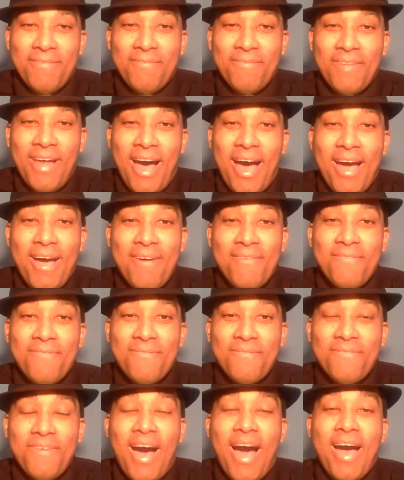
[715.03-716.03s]

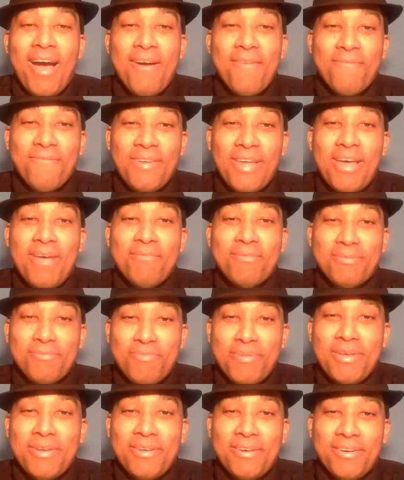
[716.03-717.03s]
Fire flame
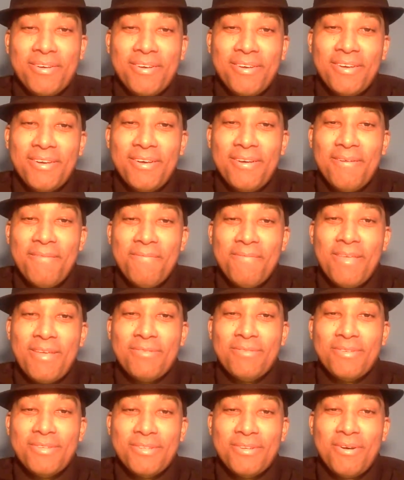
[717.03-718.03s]
spitter.
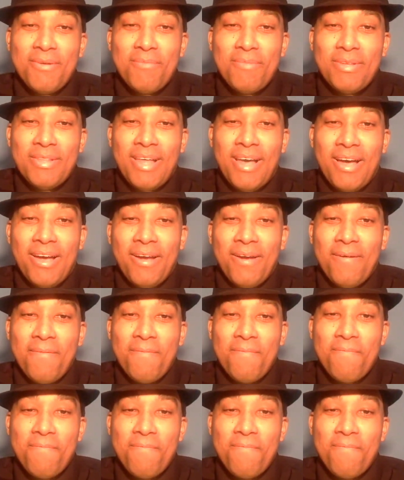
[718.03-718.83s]
That's what it's going to be like.